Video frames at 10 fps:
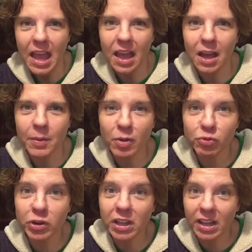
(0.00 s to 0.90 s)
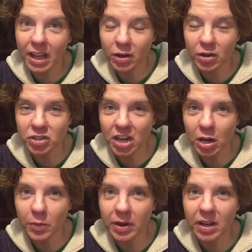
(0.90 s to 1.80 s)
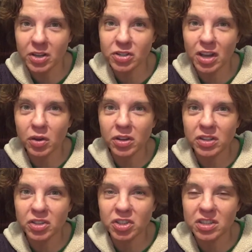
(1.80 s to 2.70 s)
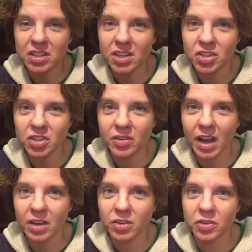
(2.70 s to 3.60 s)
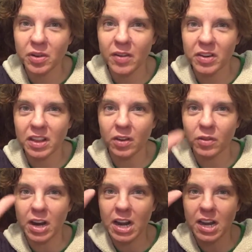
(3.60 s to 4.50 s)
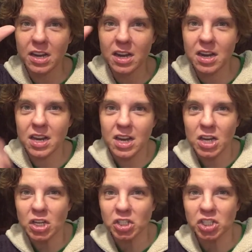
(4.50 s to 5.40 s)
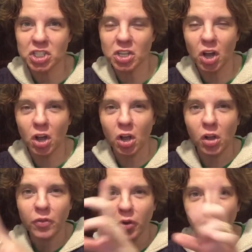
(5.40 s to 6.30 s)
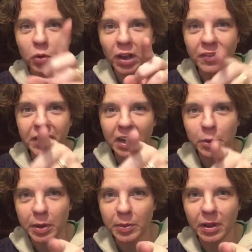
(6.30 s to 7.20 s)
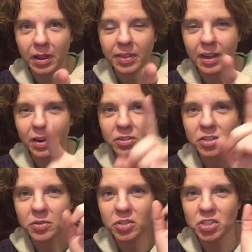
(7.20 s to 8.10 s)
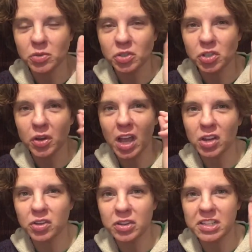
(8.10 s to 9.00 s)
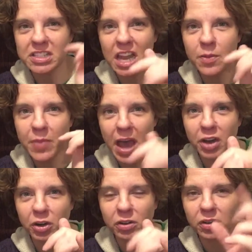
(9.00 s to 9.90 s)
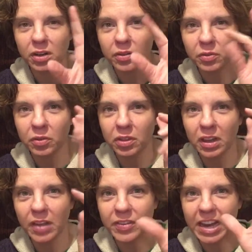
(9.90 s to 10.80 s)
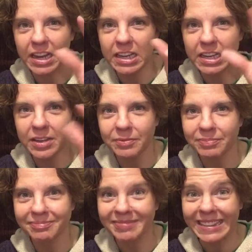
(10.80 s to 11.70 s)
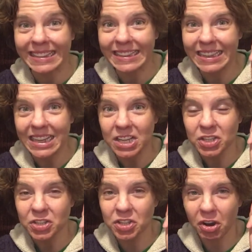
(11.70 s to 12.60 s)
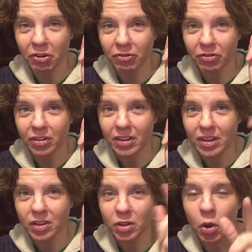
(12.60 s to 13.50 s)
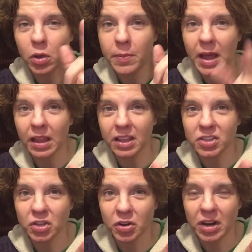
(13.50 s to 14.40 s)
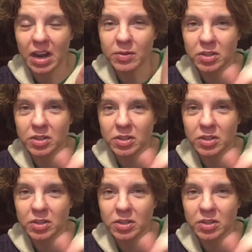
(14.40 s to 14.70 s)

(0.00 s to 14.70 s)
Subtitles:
I really like her channel because not only did she teach you how to do everything right-handed, she's all for you left-handed people out there too, and she will show you how to do the same pattern with left-handed. So, Bella is her name.